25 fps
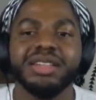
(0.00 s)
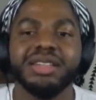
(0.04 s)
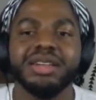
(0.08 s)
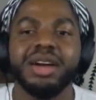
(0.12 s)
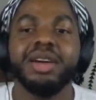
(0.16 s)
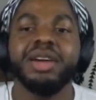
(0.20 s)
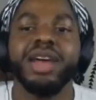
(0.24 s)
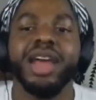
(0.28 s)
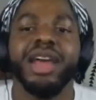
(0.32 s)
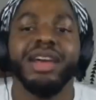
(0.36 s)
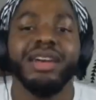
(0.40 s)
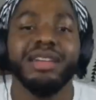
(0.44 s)

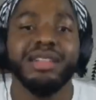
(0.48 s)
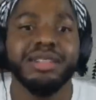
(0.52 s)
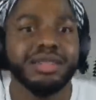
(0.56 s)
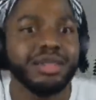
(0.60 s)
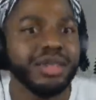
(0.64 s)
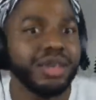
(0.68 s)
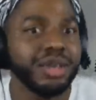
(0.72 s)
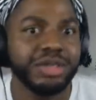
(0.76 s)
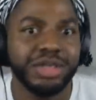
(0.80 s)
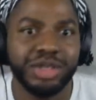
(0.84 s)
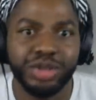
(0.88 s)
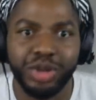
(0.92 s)
okay,
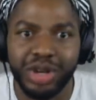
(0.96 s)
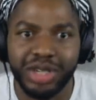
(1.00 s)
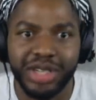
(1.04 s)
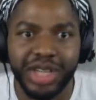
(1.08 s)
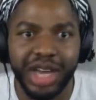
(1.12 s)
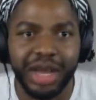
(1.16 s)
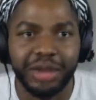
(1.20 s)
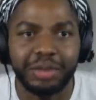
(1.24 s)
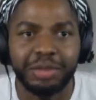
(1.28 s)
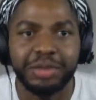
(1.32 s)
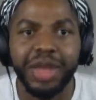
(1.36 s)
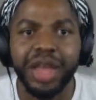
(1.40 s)
story
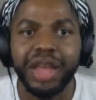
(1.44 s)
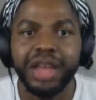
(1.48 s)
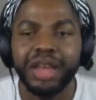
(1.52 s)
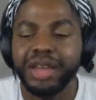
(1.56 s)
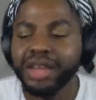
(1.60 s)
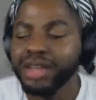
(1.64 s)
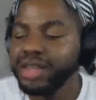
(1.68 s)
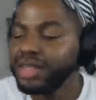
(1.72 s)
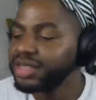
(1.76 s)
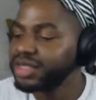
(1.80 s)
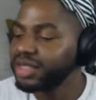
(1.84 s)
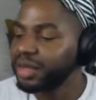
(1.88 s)
time.
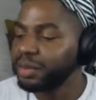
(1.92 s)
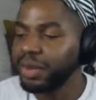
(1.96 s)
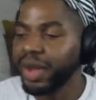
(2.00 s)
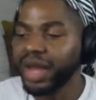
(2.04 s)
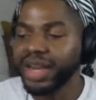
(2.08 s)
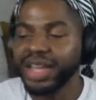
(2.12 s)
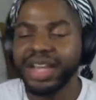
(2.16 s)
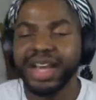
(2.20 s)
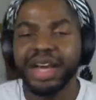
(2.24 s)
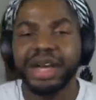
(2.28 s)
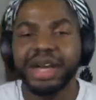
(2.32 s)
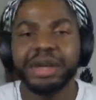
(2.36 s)

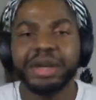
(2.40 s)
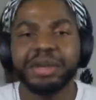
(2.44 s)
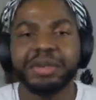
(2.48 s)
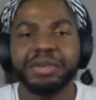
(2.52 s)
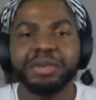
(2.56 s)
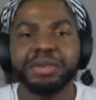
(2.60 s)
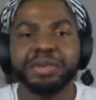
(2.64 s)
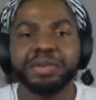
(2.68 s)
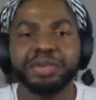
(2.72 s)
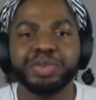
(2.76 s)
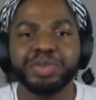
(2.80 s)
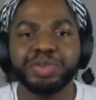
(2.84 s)
Somebody,
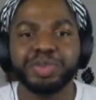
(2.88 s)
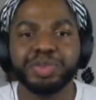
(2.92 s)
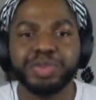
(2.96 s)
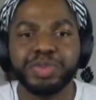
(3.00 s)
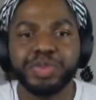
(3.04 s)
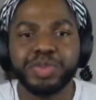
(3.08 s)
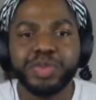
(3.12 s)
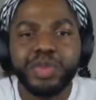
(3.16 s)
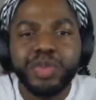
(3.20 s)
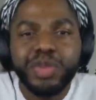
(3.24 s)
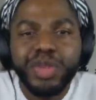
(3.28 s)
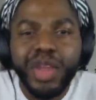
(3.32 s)

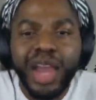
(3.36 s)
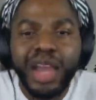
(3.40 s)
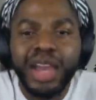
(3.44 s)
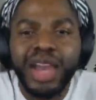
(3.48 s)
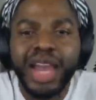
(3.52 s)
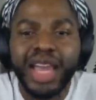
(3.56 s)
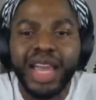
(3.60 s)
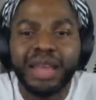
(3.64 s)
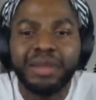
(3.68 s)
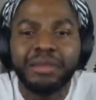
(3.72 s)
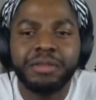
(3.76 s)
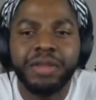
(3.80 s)

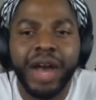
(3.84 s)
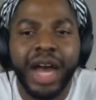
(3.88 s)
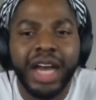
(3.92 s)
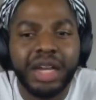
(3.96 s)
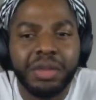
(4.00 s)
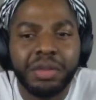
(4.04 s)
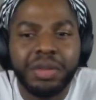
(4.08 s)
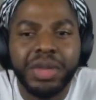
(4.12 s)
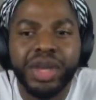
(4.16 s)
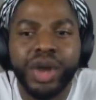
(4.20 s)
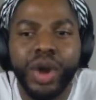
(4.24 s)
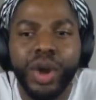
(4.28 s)
like invited
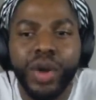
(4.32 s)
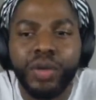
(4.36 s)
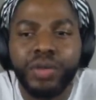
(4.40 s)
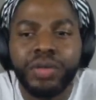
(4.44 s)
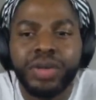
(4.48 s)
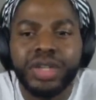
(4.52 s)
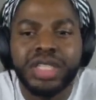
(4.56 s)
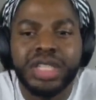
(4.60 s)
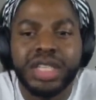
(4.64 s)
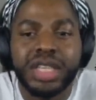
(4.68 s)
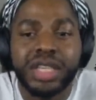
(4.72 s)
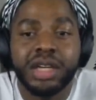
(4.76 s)
me
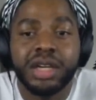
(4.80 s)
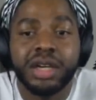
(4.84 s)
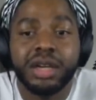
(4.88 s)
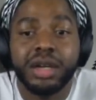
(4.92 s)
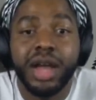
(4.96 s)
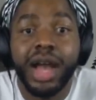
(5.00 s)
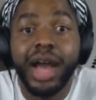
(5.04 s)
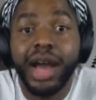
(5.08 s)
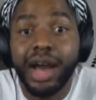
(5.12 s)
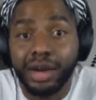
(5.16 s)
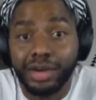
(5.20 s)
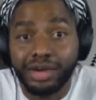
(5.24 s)
over to their
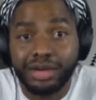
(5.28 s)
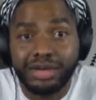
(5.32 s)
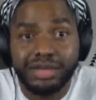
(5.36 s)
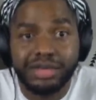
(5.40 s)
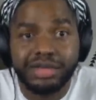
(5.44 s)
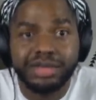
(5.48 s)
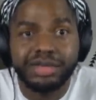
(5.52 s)
house,